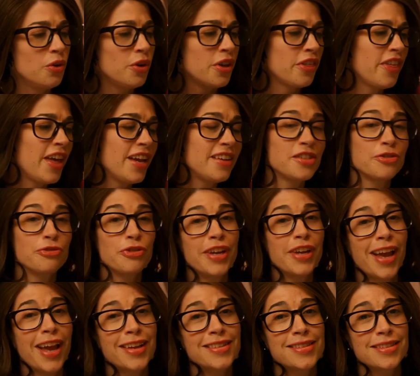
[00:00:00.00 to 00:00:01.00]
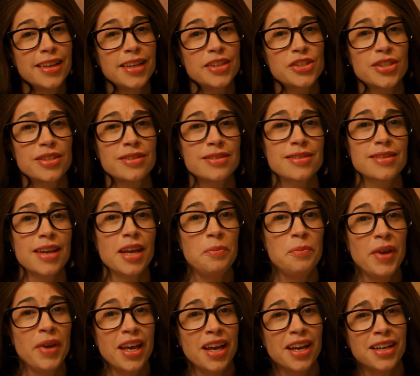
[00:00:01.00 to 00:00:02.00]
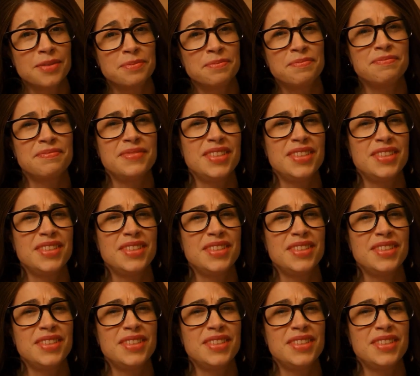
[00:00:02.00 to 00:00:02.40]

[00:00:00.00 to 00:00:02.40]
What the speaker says: thanks to free cancellations, can become